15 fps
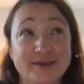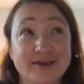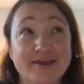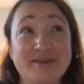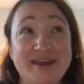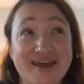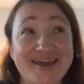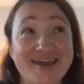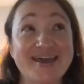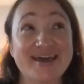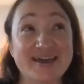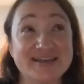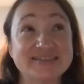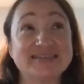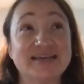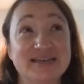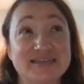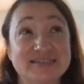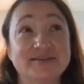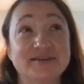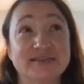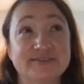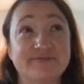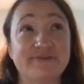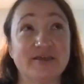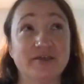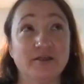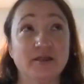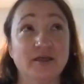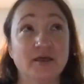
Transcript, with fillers: I mean, I, I certainly sometimes feel